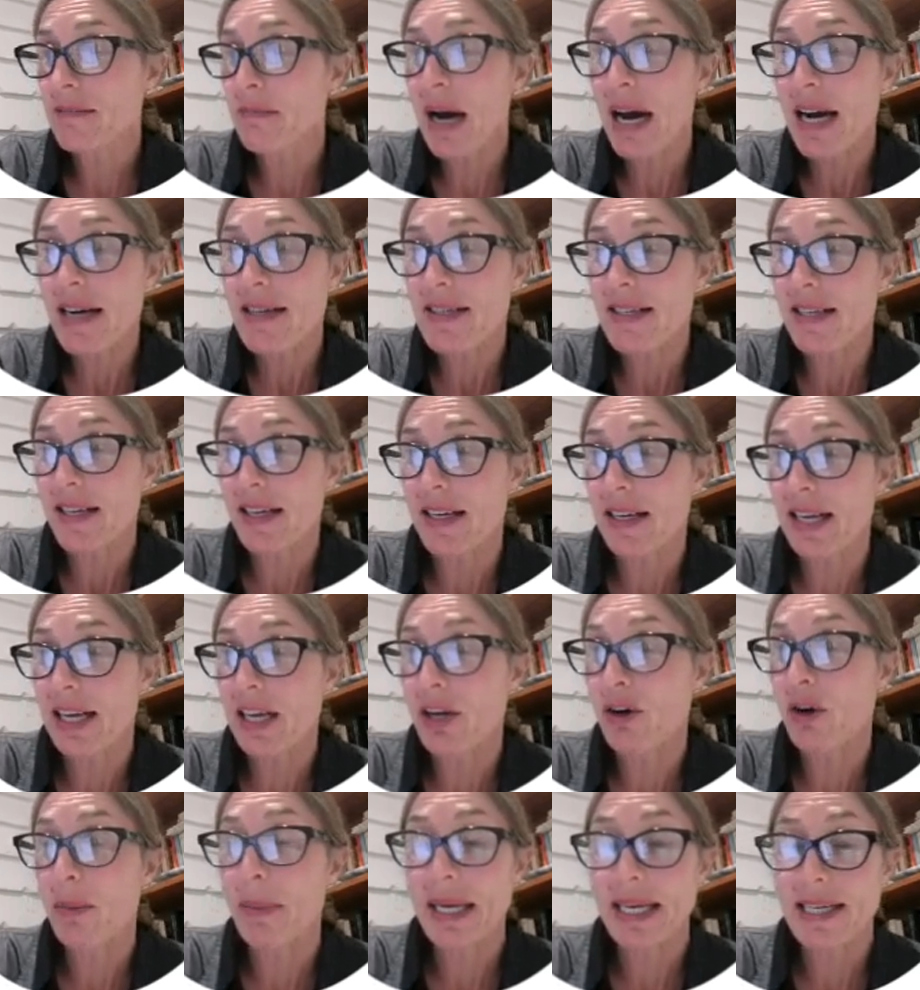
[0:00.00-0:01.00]
Marxian
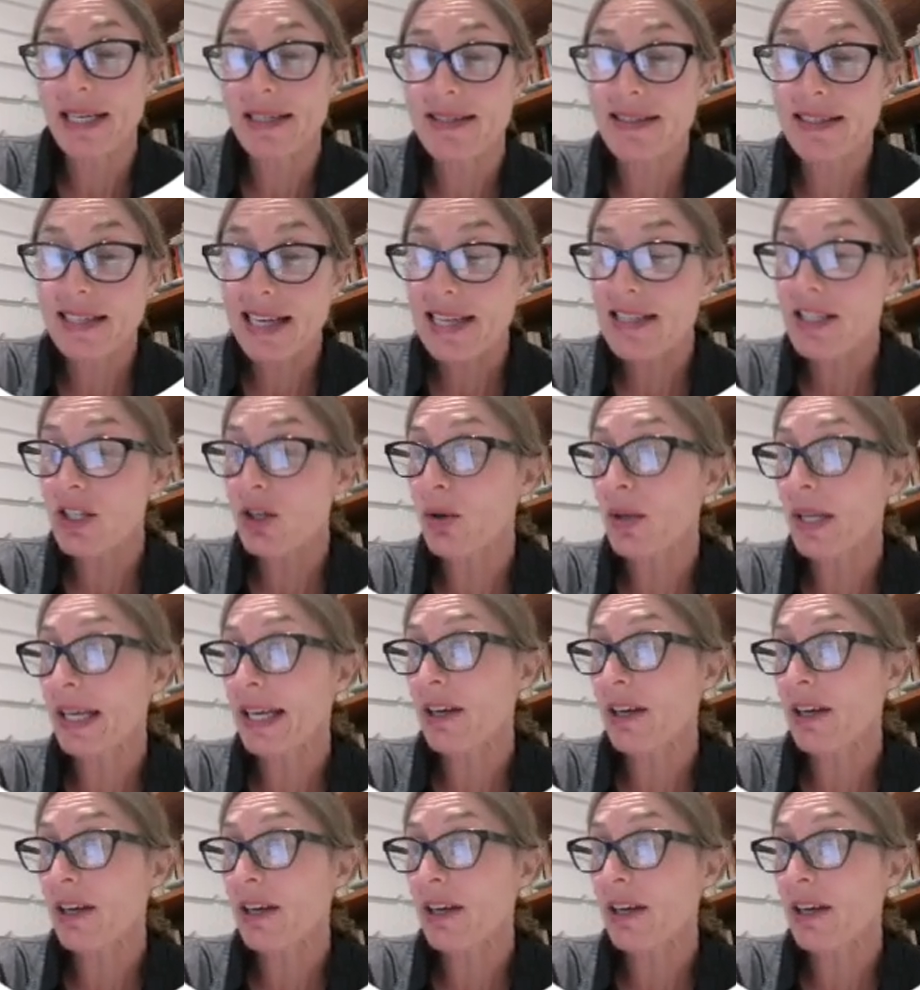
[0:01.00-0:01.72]
economics, classical